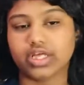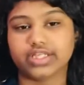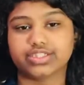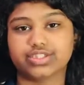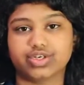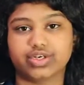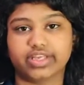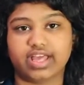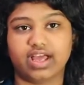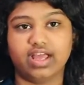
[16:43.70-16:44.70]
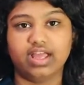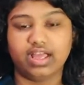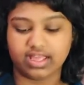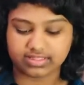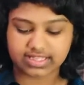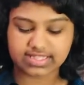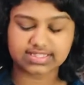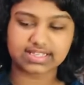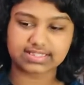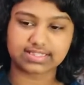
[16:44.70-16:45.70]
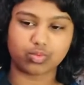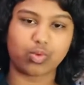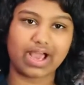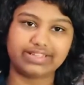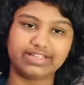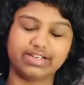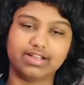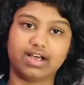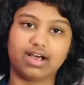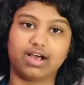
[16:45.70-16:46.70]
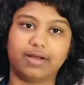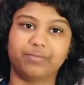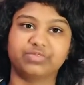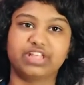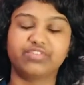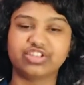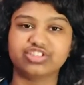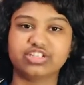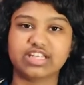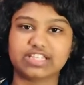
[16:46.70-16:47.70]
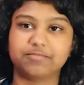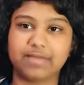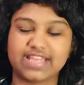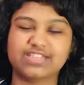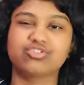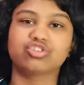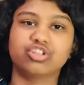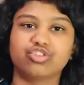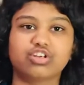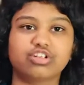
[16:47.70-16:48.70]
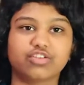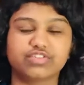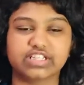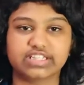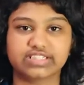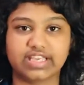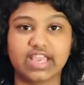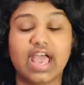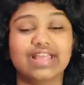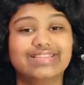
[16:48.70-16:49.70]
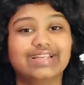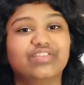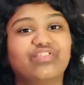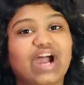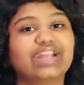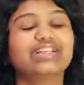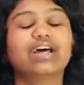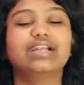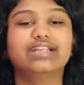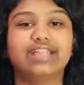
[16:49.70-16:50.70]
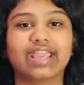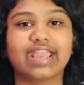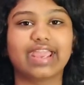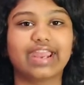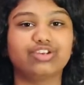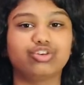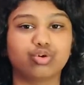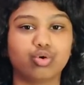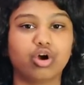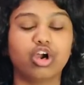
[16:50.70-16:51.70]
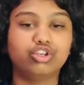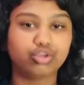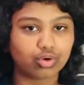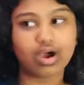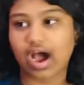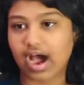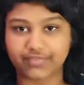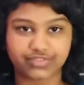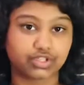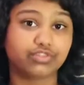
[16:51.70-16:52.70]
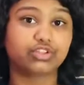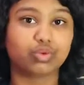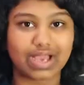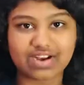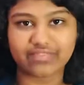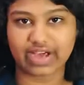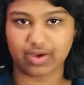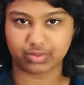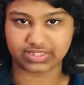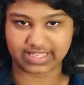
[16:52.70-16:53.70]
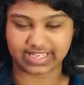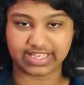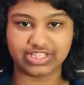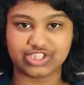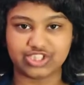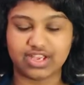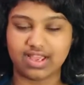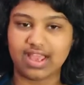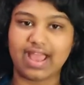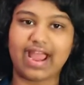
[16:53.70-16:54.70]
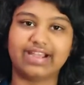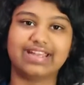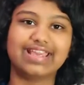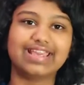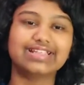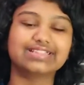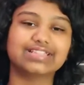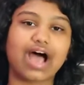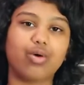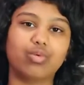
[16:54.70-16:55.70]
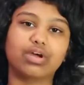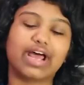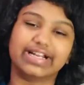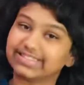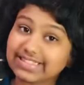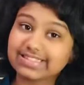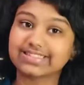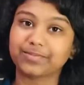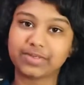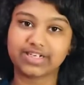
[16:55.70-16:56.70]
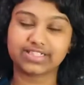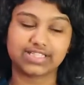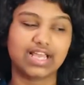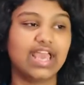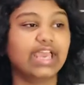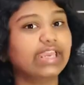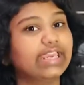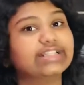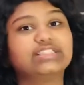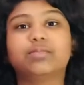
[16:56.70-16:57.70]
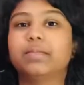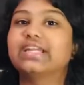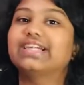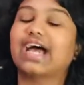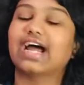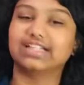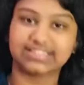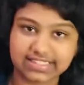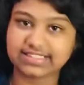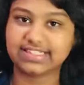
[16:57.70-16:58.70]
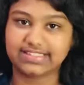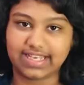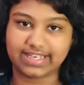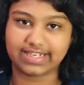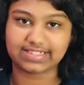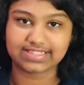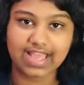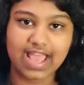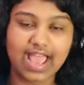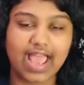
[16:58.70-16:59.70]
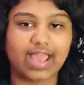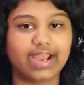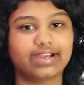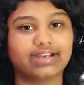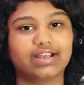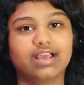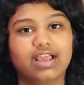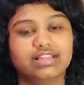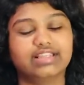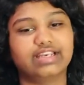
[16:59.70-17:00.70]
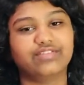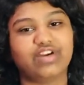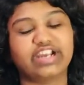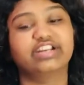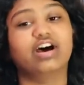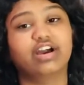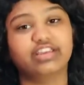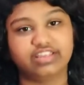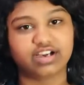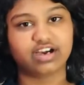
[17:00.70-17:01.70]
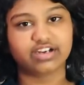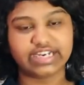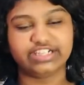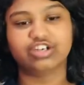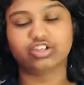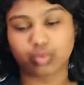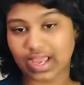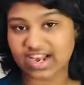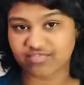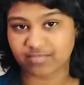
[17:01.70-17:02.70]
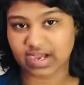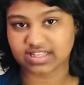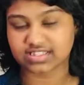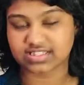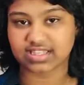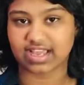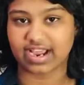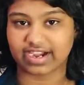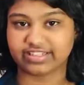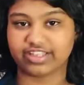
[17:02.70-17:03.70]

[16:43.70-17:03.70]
So yeah, this is why the division is based on the unit of 60. They divided a day into two halves of 12 hours each, and each hour had 60 minutes, each minute had 60 seconds, and they divided a year into 12 months, and they